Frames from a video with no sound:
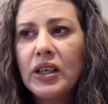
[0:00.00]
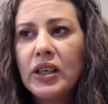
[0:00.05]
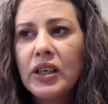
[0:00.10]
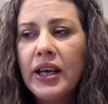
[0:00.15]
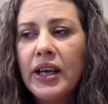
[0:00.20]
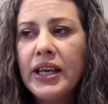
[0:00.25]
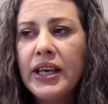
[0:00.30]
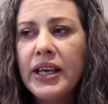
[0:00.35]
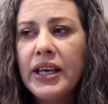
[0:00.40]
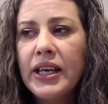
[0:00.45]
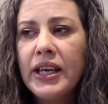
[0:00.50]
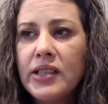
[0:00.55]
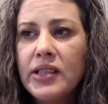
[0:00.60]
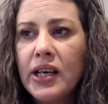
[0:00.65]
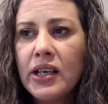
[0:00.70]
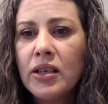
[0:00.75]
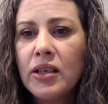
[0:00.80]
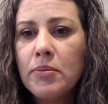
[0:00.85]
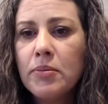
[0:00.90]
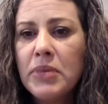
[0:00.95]
even say an
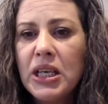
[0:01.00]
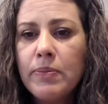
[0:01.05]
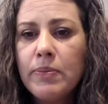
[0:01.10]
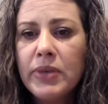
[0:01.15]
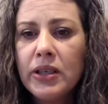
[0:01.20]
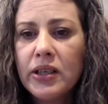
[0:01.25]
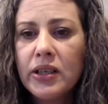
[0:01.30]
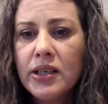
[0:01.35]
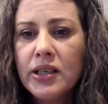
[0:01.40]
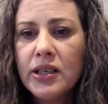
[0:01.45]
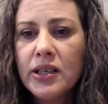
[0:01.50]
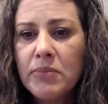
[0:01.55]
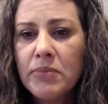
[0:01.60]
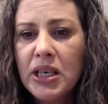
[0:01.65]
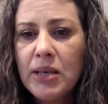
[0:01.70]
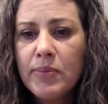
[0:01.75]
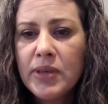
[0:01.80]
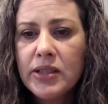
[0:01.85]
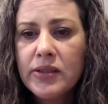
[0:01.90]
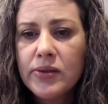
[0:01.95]
amoeba because amoeba
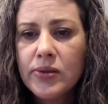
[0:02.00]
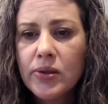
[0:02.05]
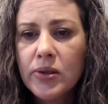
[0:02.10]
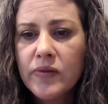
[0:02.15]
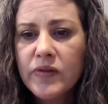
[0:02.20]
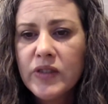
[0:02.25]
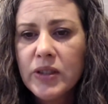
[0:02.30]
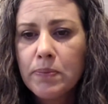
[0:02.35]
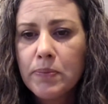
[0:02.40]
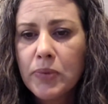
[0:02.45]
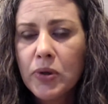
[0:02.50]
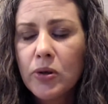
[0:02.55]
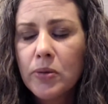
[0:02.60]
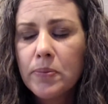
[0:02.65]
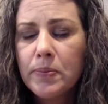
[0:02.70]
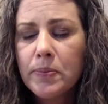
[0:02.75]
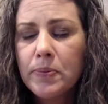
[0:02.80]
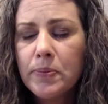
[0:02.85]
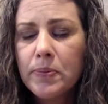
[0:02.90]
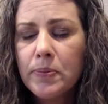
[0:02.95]
serves a purpose.